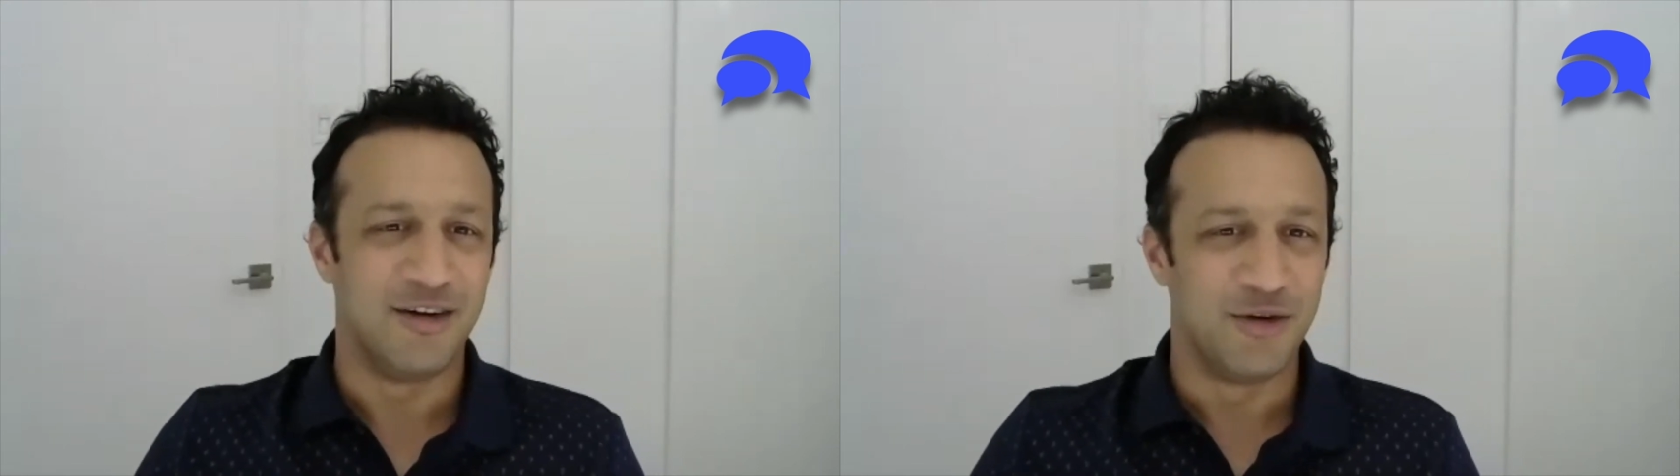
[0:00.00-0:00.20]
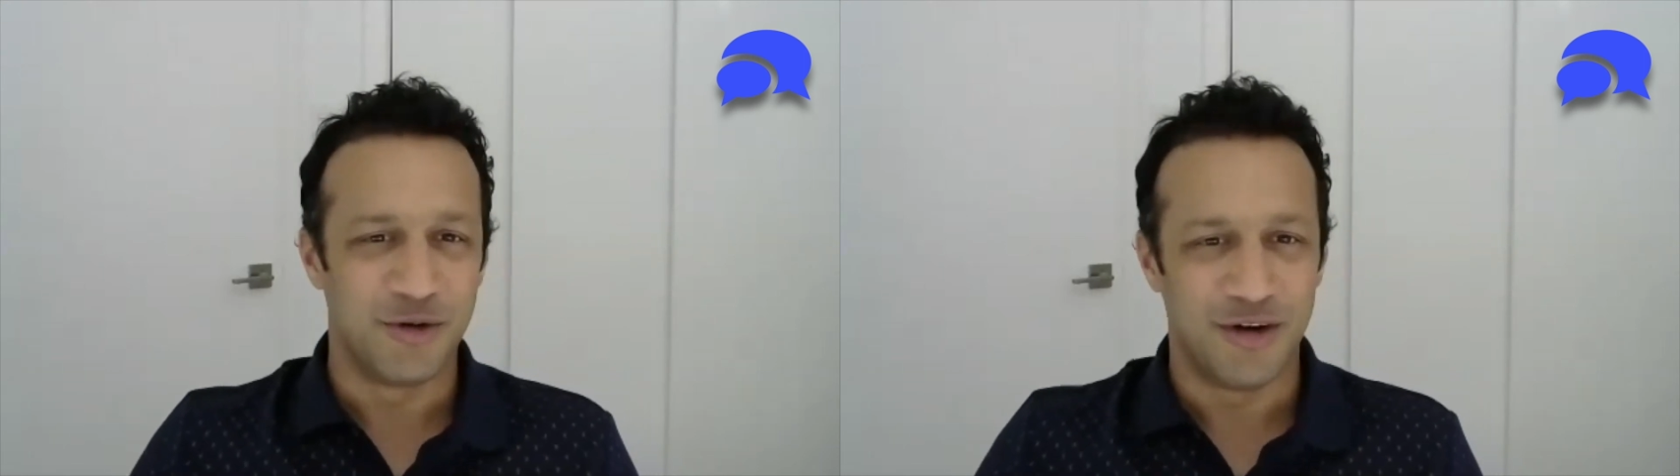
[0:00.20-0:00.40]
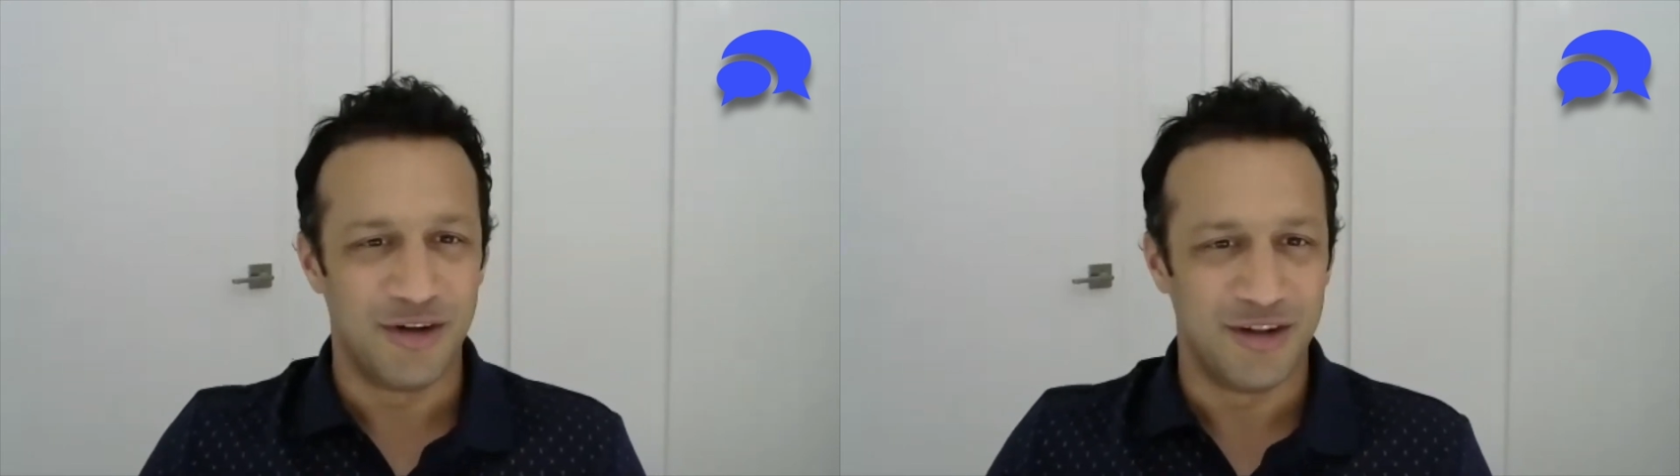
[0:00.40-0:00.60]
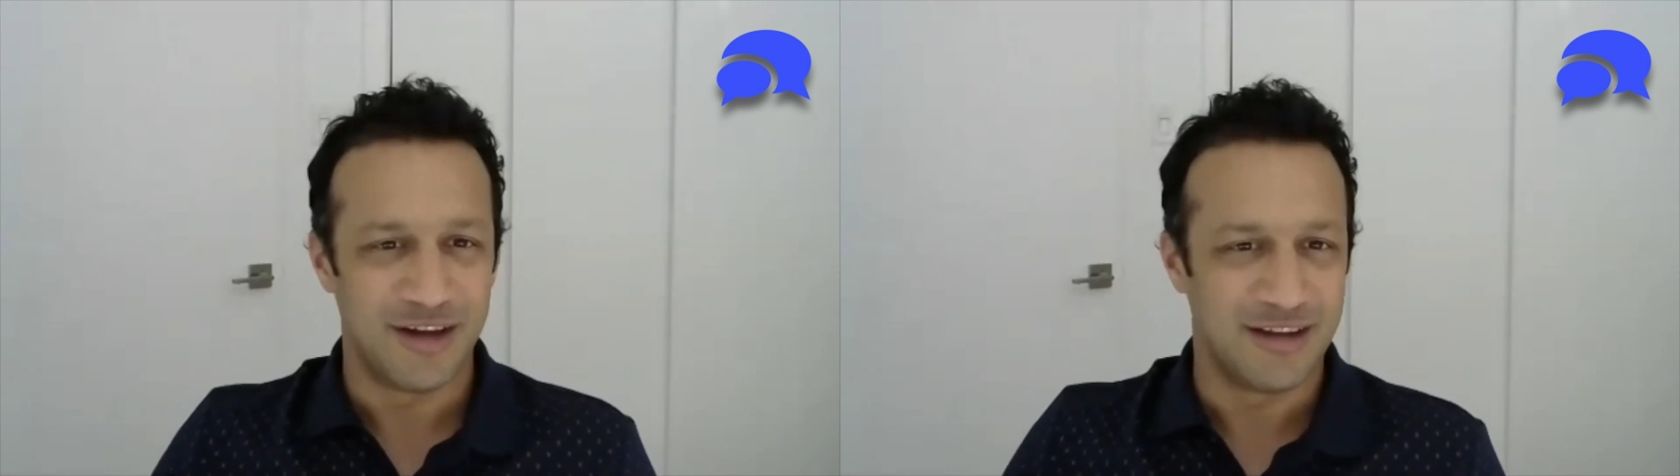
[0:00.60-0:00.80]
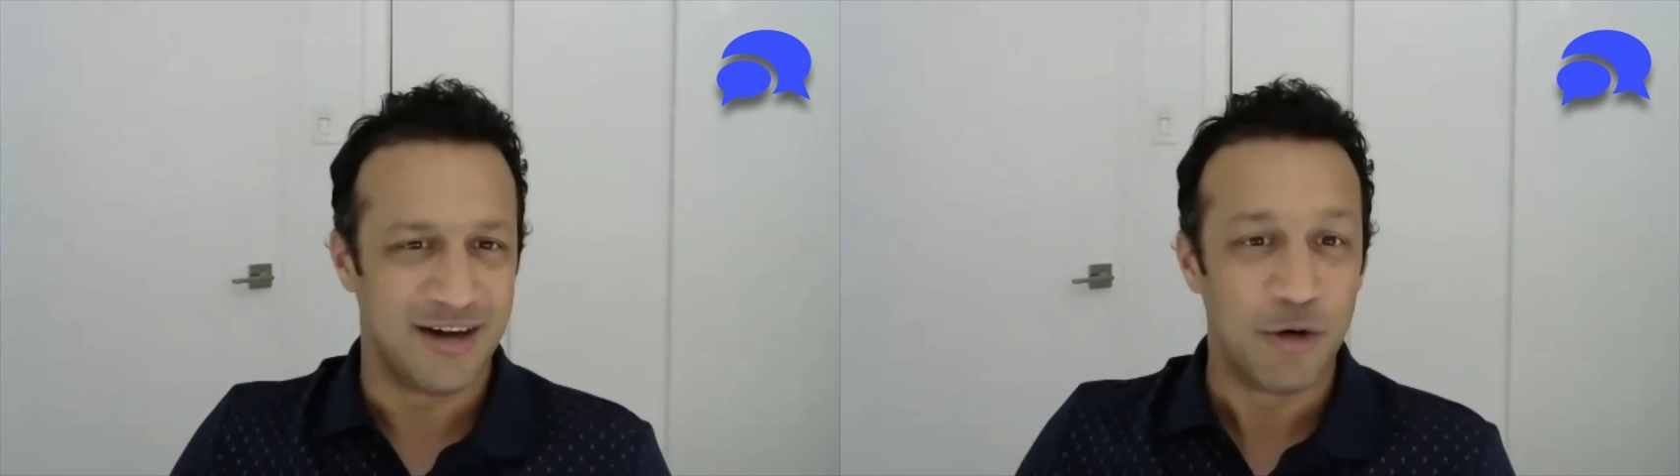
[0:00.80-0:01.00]
doing all like
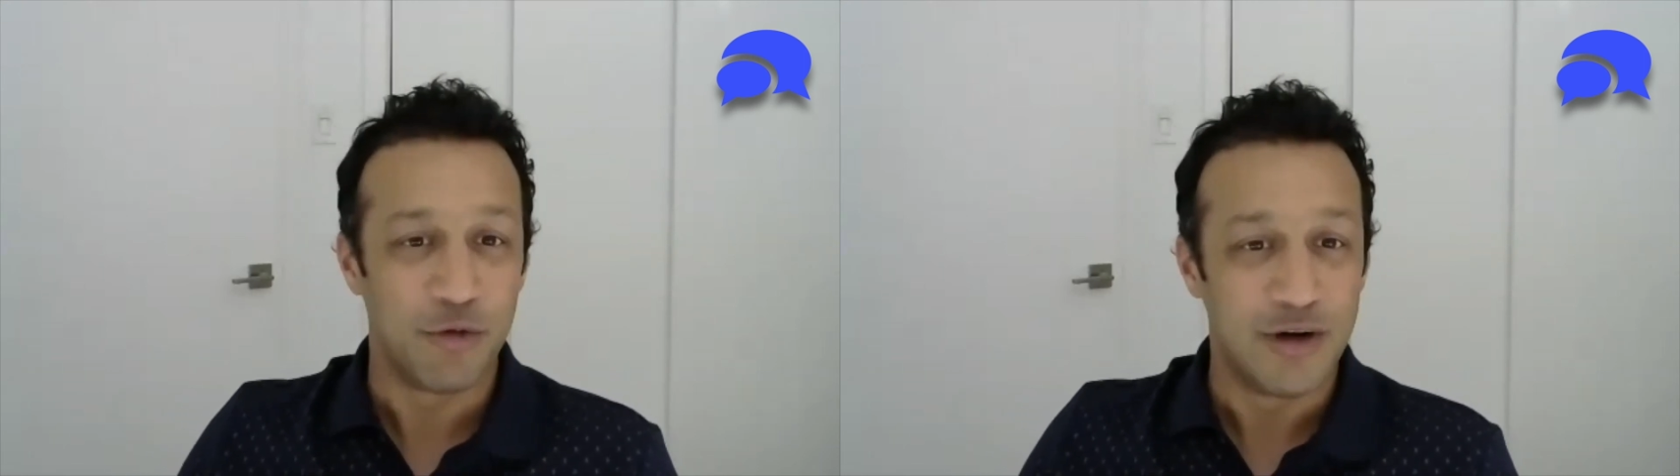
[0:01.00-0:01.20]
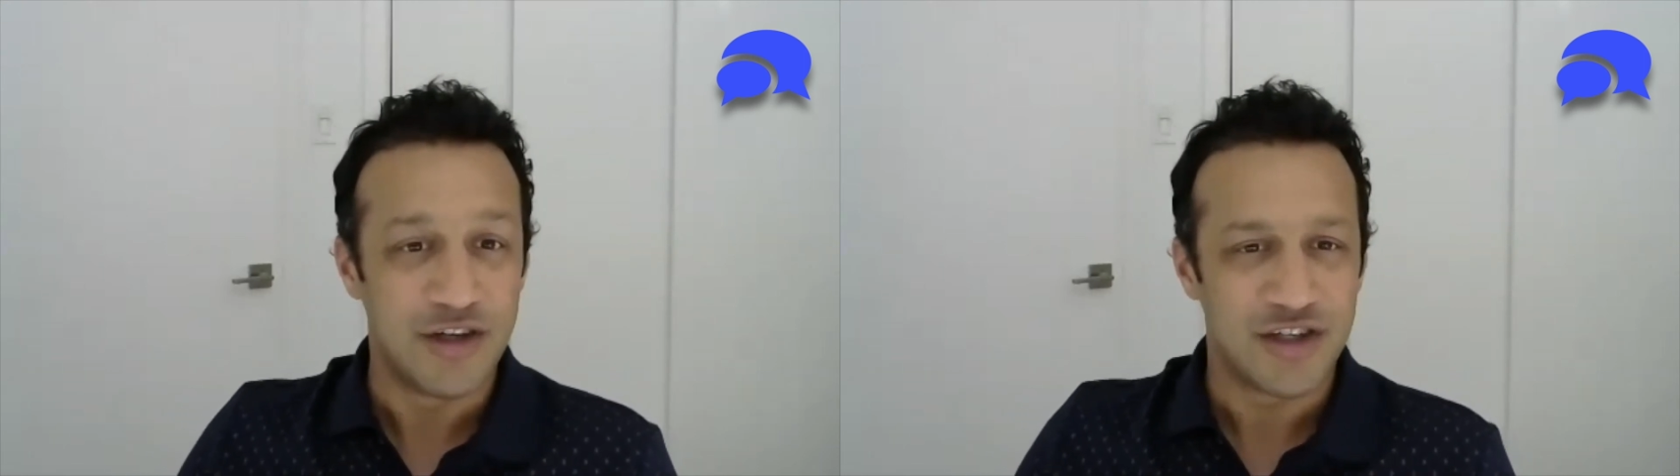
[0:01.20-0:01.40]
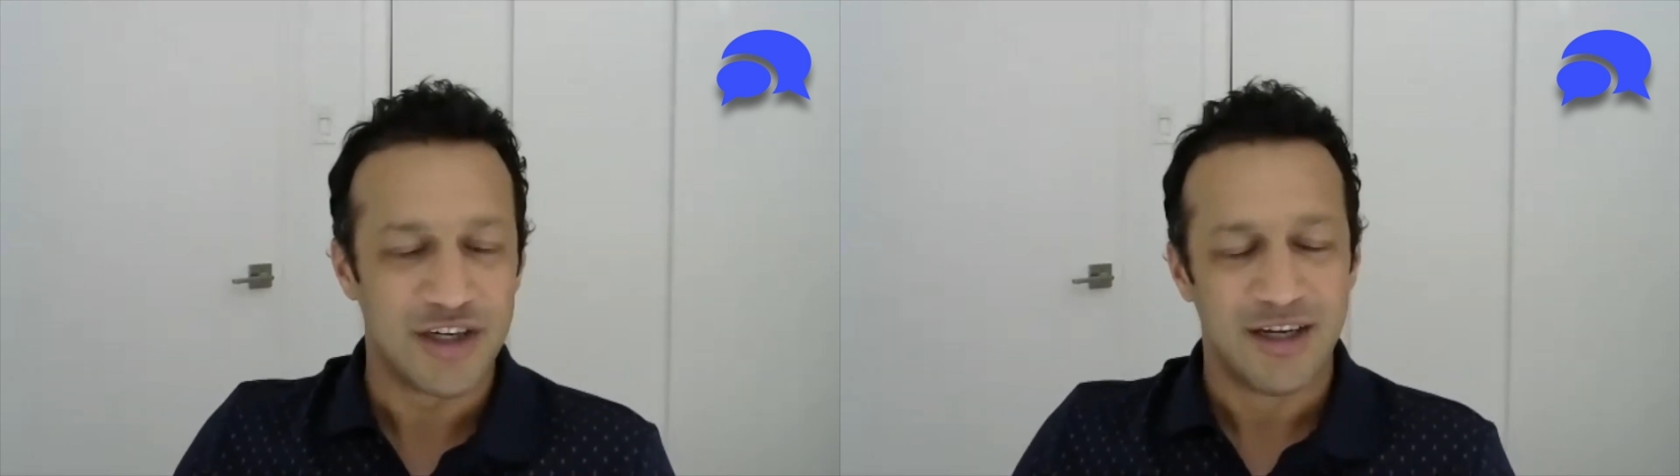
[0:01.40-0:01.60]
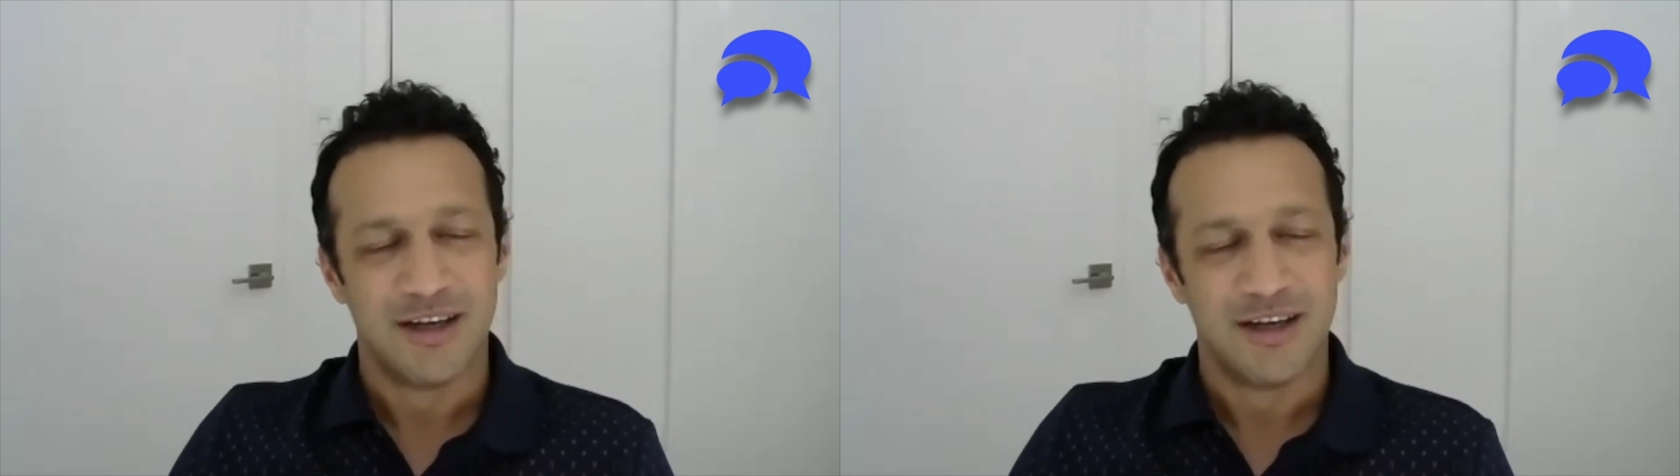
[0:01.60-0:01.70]
the outreach.